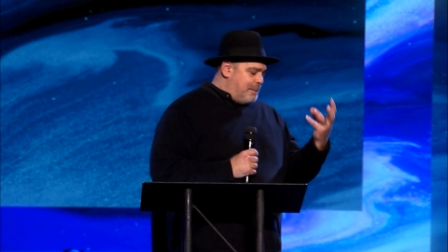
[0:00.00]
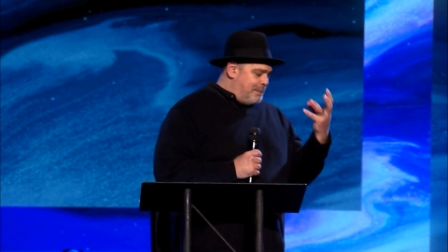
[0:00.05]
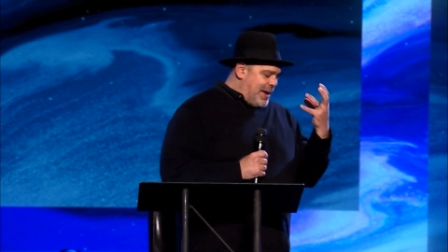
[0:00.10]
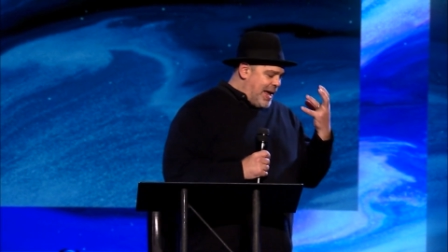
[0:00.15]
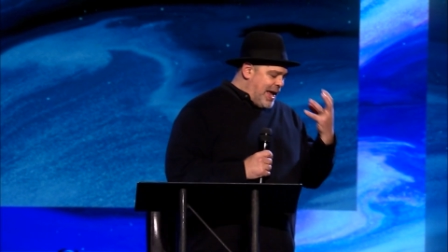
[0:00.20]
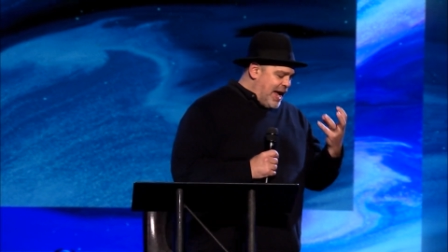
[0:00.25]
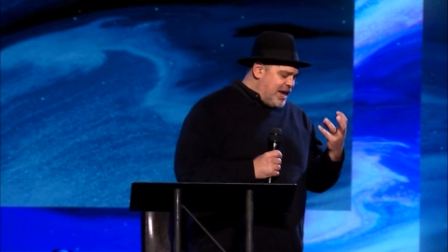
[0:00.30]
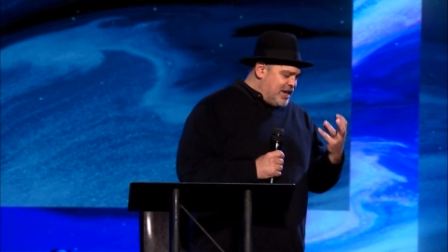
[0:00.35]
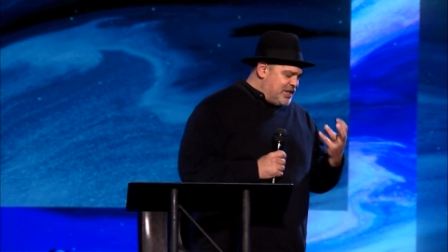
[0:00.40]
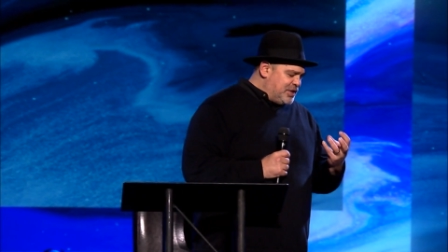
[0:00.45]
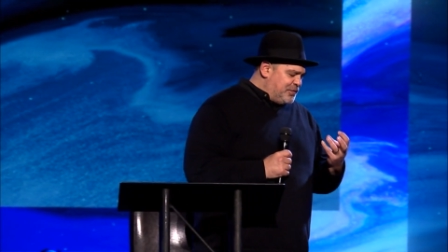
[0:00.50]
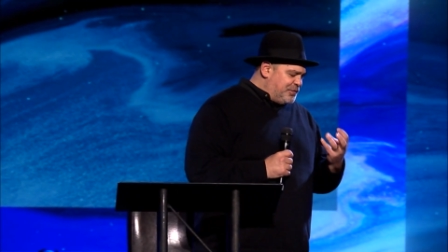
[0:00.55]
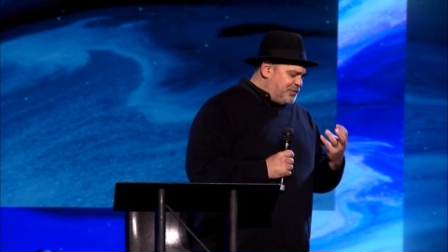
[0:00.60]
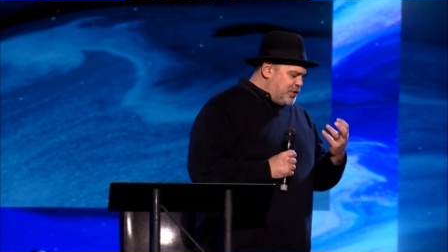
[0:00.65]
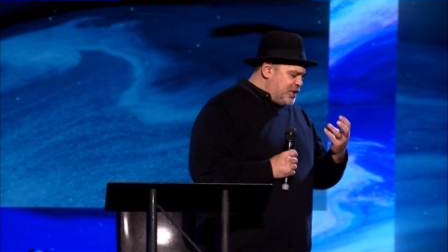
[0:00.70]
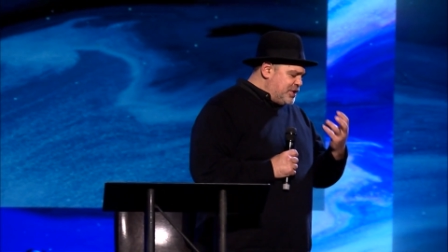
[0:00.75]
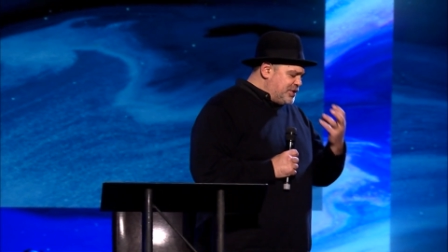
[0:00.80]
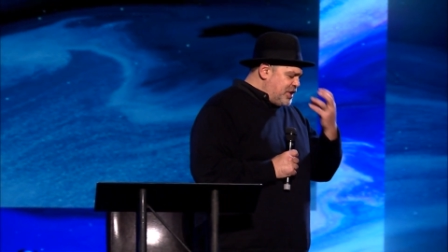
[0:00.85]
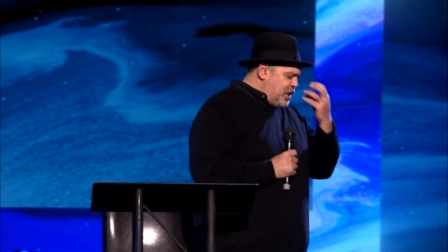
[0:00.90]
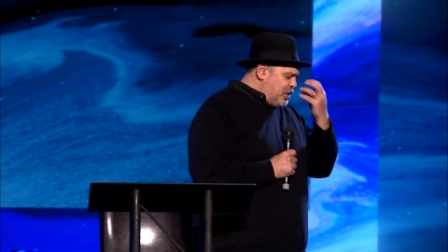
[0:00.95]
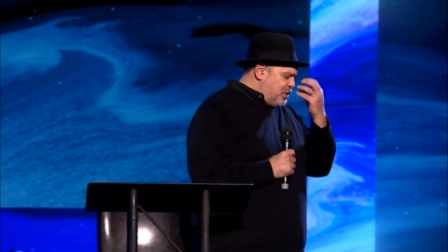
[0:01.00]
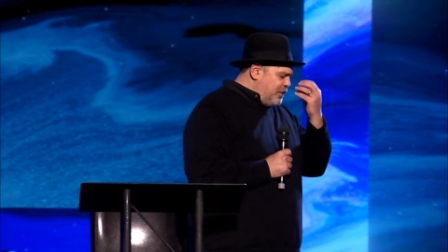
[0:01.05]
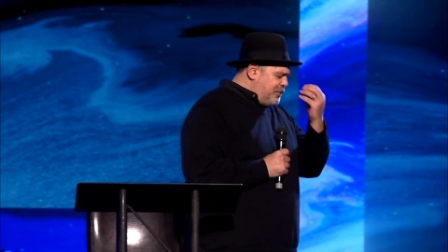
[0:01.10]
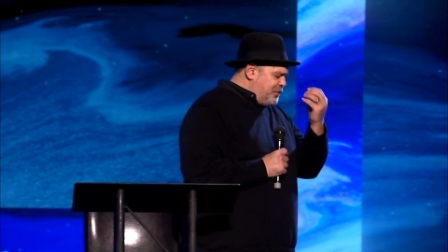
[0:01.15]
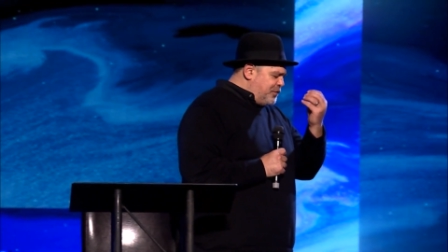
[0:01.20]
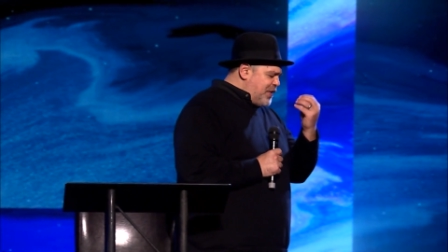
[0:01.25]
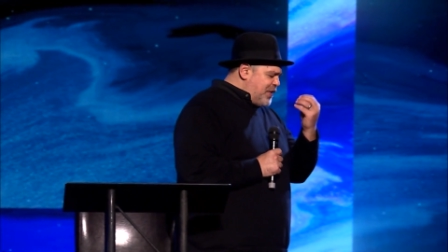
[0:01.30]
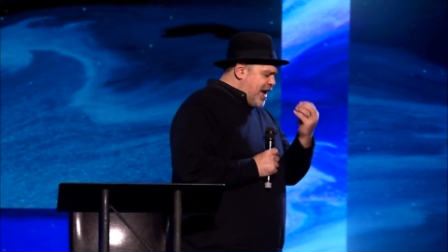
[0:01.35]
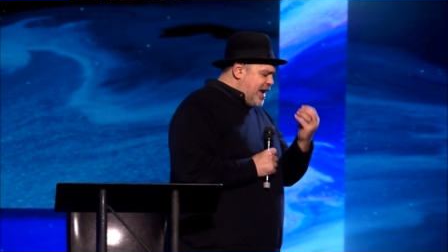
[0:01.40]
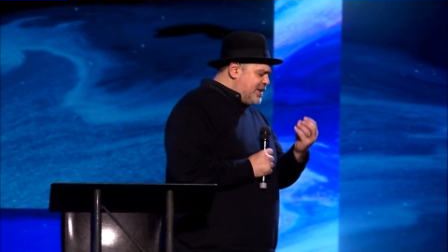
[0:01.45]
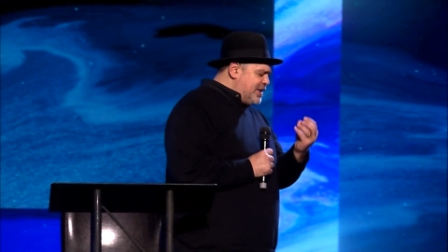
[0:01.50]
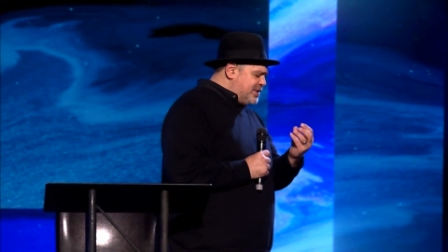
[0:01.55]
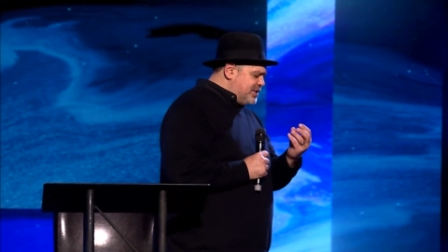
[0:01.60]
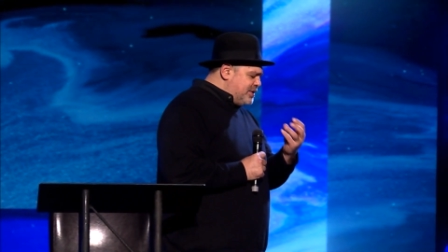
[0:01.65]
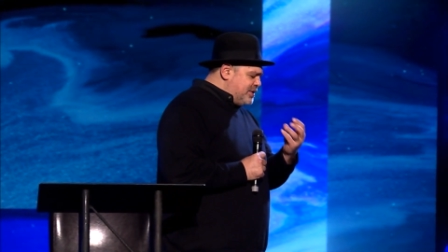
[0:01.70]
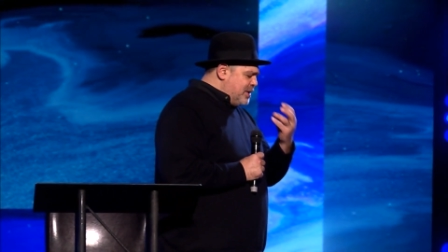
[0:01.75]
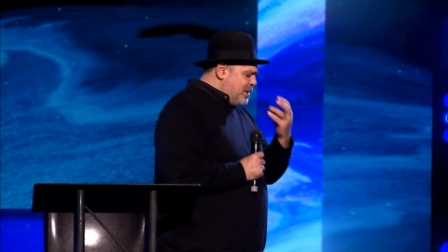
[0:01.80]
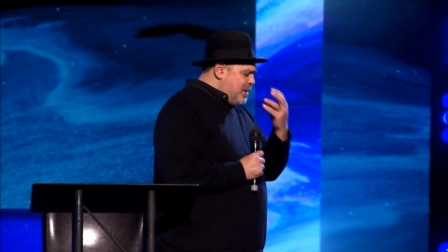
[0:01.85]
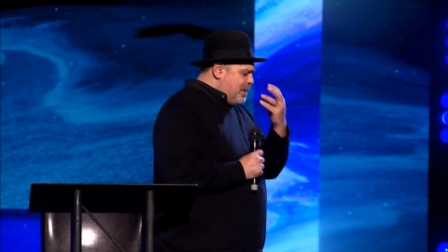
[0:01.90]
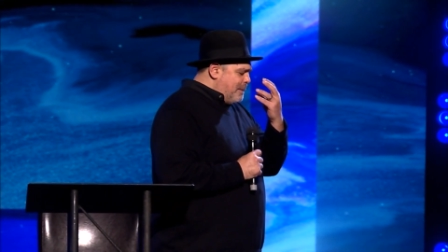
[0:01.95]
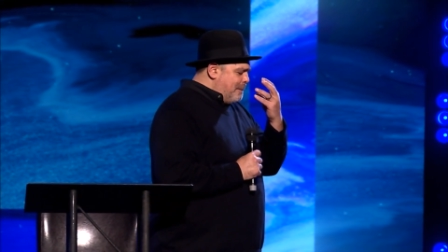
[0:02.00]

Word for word: Peh is the first letter of face,